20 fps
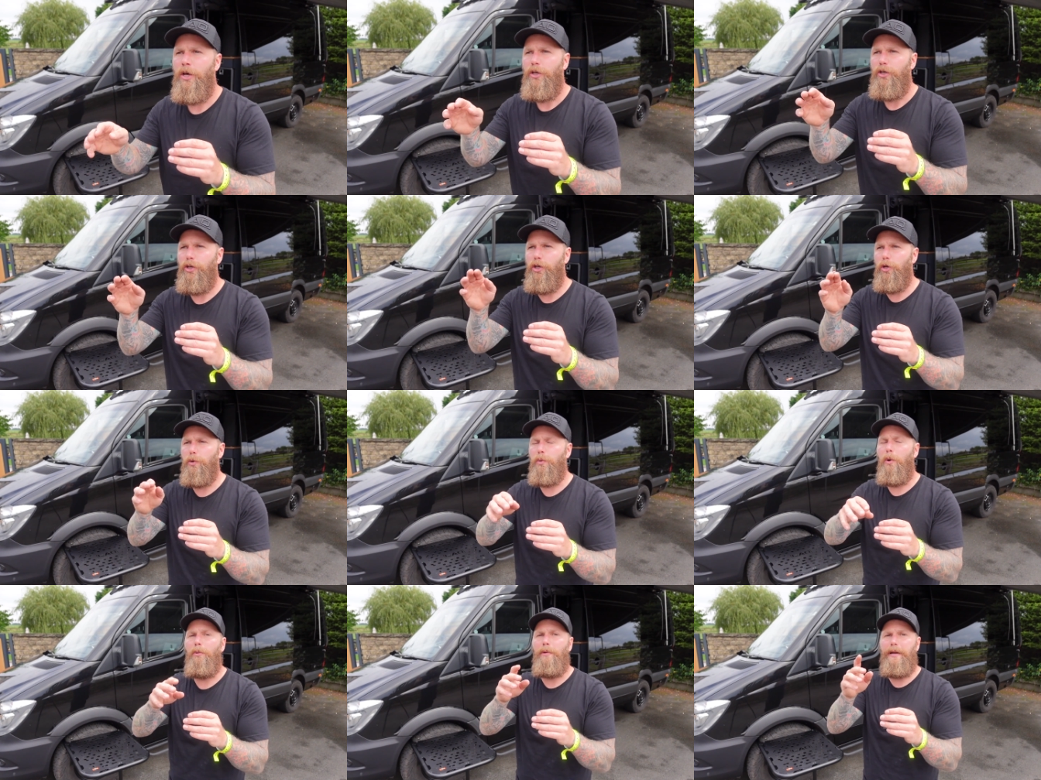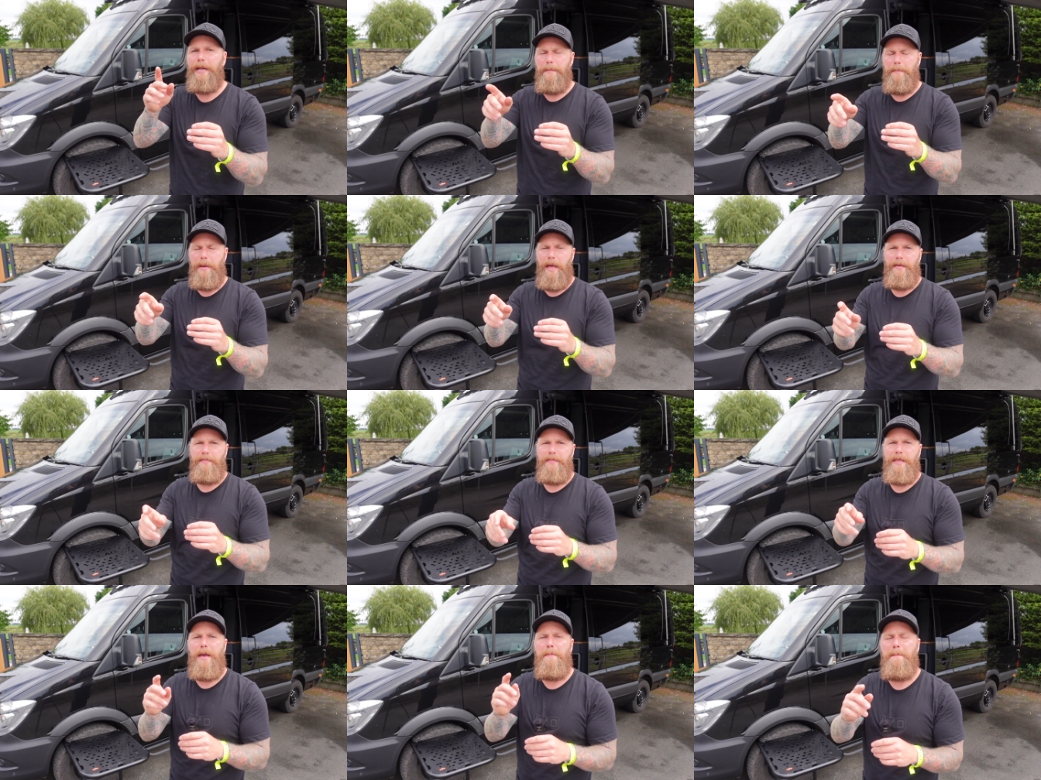you will
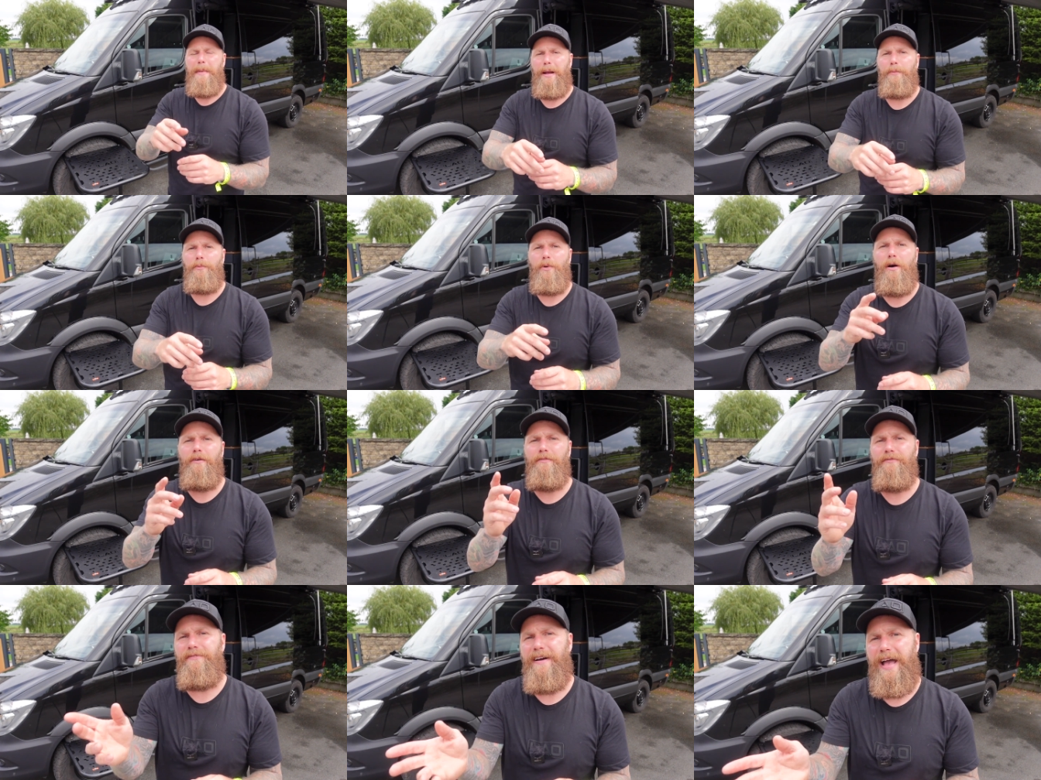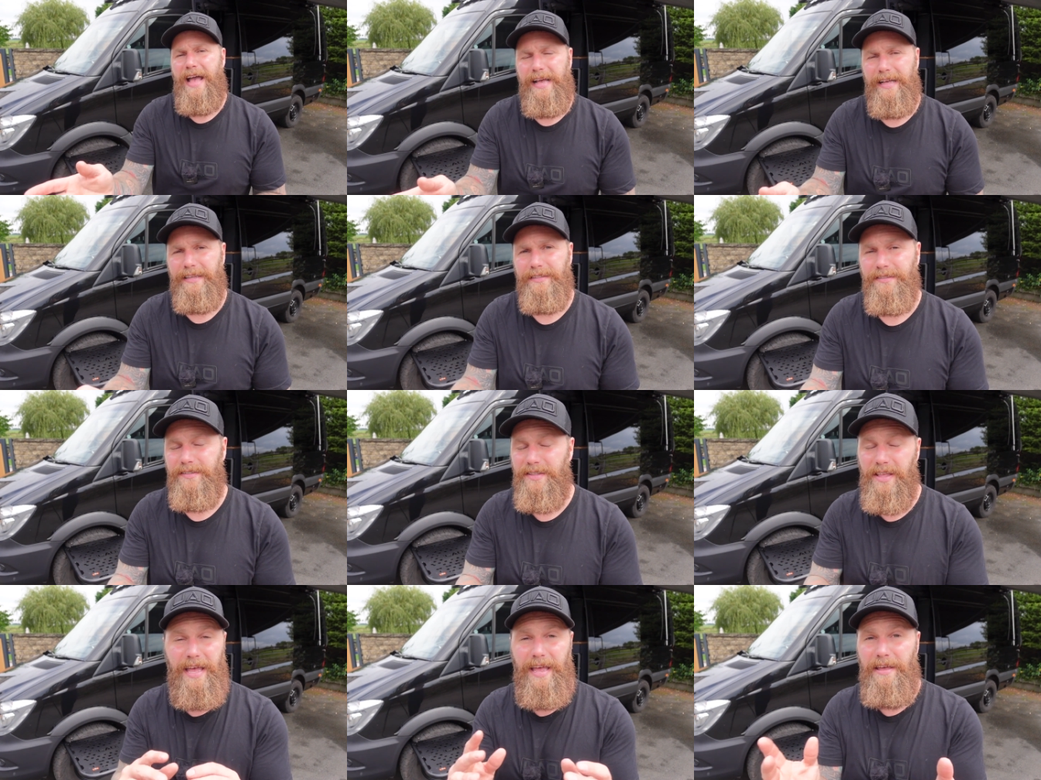limit the amount of
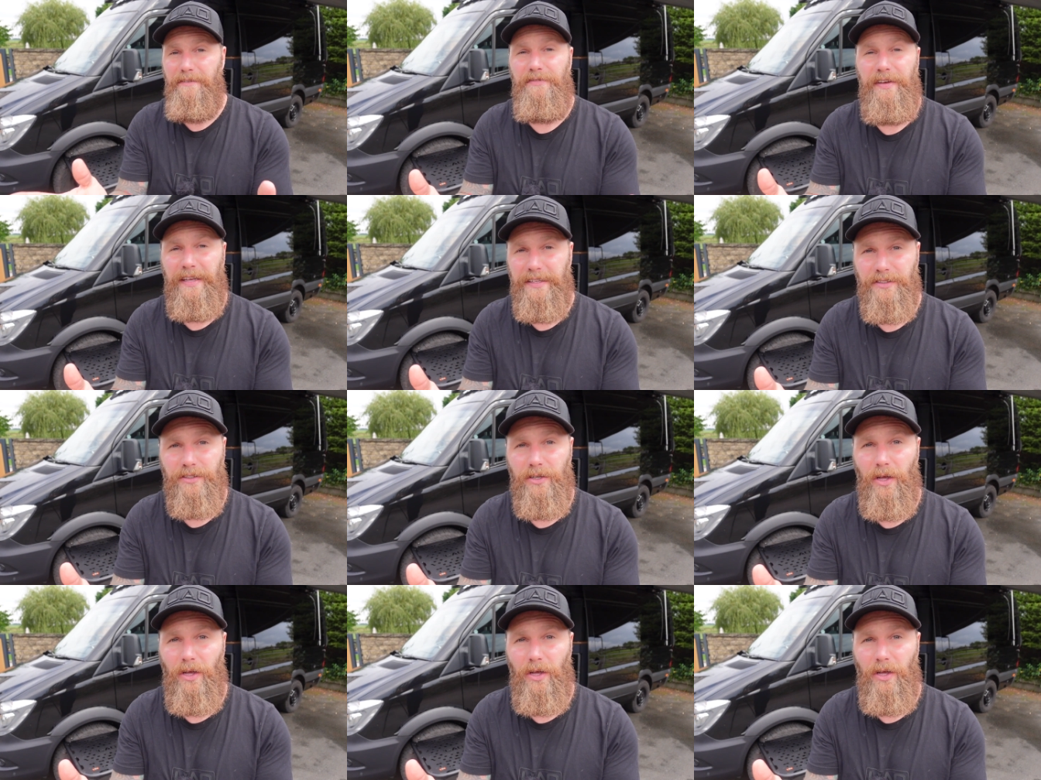vans that it fits